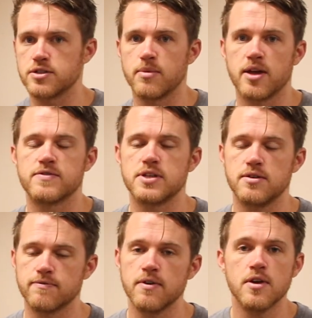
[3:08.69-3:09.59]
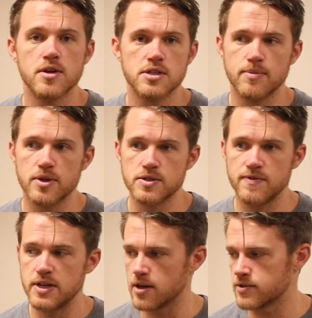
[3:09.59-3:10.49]
You might have seen some of those
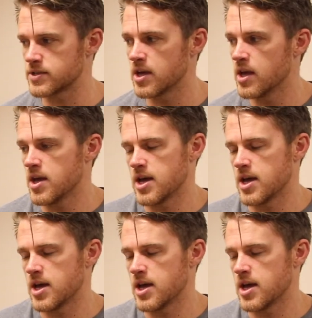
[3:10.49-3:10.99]
videos.